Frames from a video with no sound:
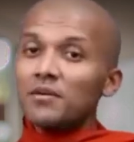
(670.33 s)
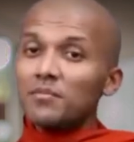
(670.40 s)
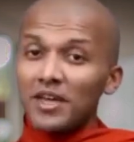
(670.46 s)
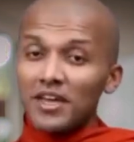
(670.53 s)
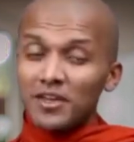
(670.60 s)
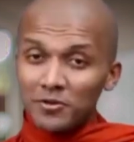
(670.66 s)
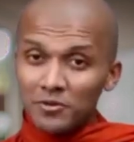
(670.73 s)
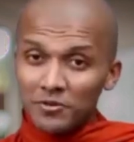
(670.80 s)

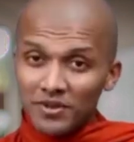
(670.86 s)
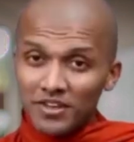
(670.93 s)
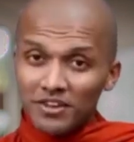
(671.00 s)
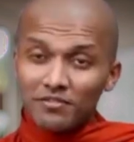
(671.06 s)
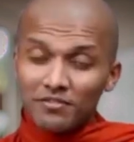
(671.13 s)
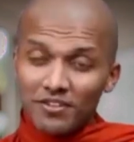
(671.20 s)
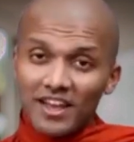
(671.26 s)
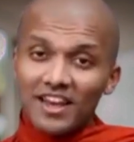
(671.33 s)
May you
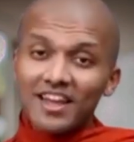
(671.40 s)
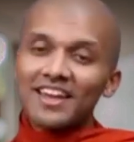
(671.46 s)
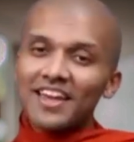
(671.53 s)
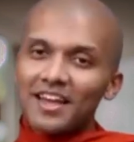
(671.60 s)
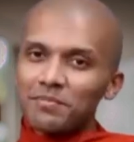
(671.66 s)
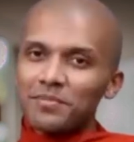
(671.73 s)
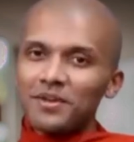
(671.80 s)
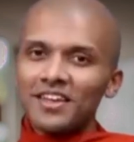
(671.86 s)
be well and
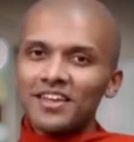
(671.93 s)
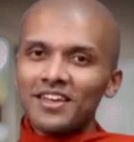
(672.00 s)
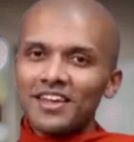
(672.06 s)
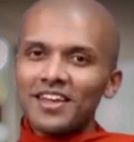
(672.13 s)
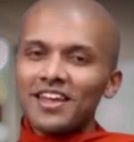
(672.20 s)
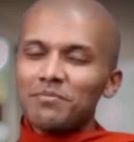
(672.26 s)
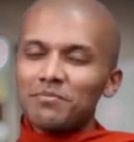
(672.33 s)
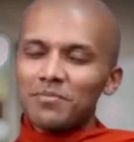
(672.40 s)
happy.
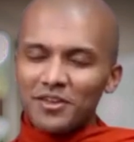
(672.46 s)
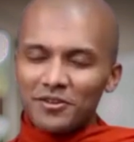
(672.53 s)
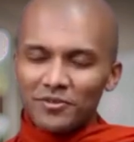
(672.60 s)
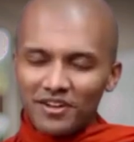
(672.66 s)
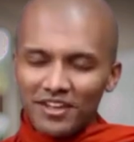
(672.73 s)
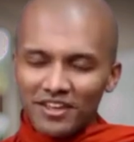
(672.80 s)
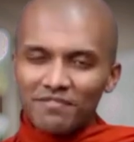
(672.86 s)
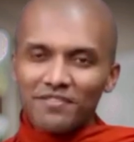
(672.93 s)
May
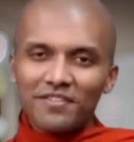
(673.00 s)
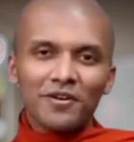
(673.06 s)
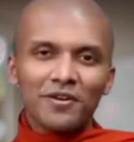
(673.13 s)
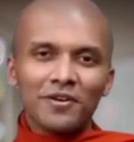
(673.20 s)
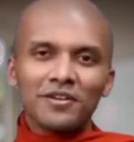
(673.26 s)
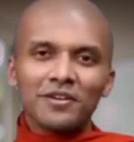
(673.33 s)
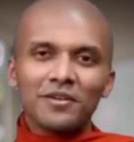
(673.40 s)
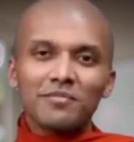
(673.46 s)
you live
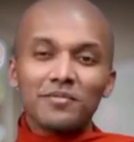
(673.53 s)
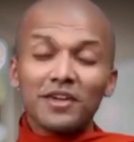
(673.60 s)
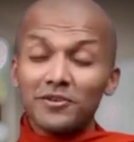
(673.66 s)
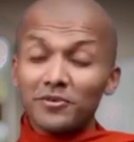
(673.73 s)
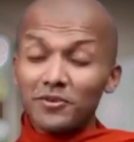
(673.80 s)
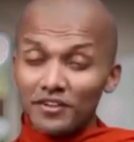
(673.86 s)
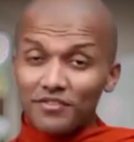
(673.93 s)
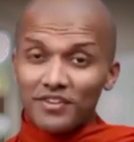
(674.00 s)
long. May
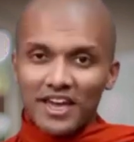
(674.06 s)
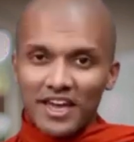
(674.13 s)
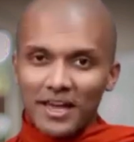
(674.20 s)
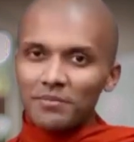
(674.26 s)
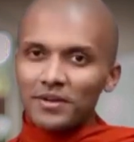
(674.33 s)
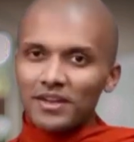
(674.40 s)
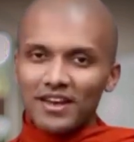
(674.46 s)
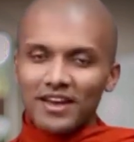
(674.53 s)
you live a
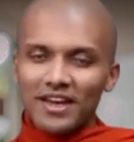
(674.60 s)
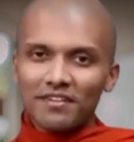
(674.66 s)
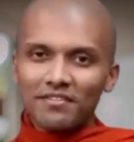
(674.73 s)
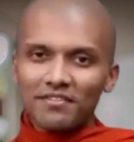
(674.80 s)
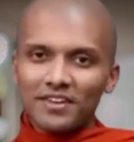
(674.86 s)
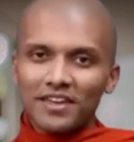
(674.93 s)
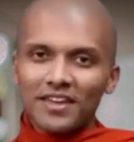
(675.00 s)
happy life.